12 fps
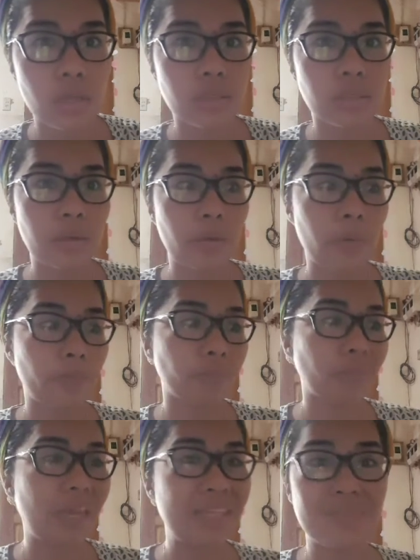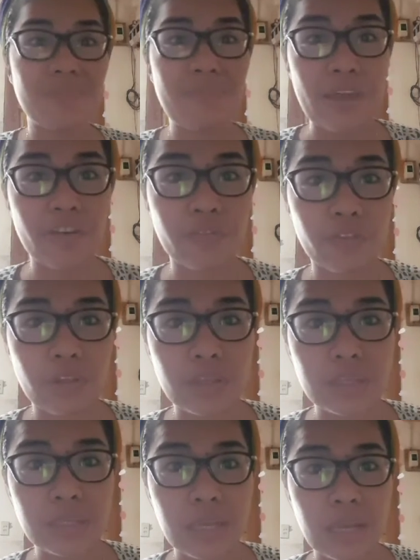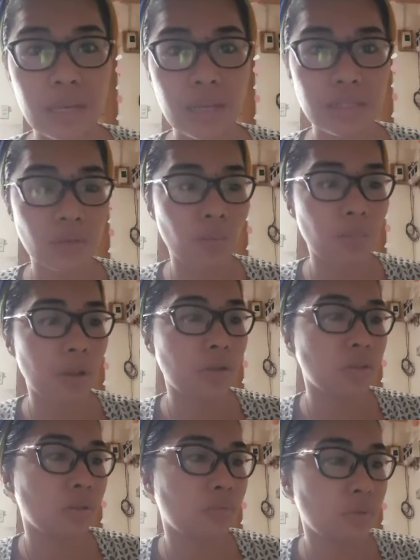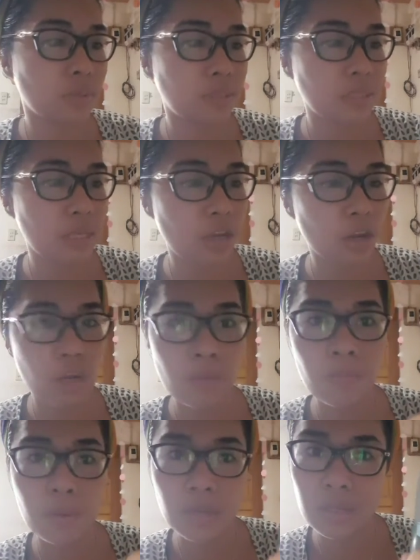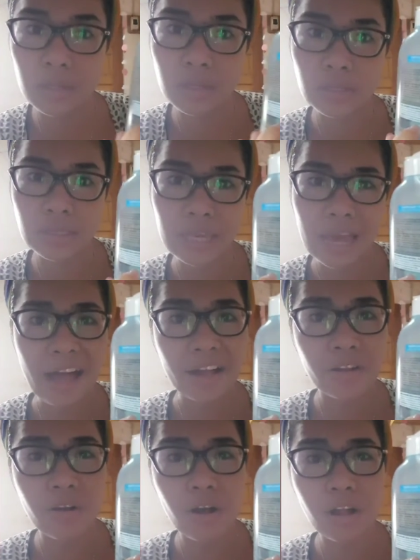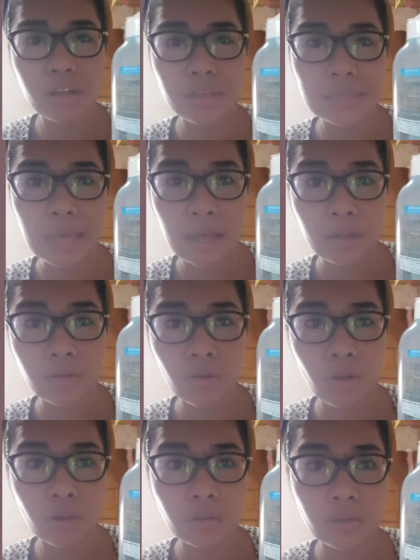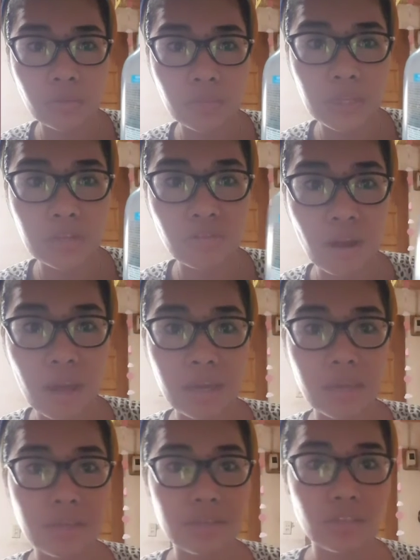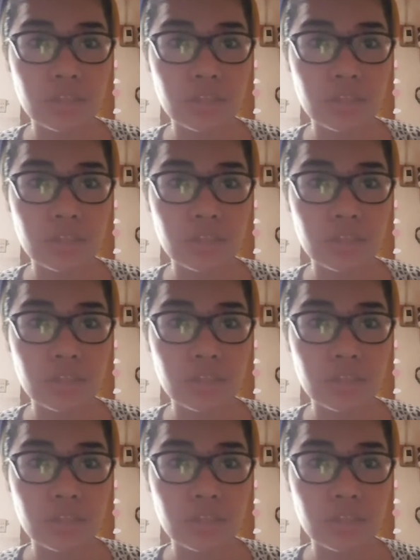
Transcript: So it's better for the skin as compared to if you see here immediately you see alcohol, because alcohol could be drying.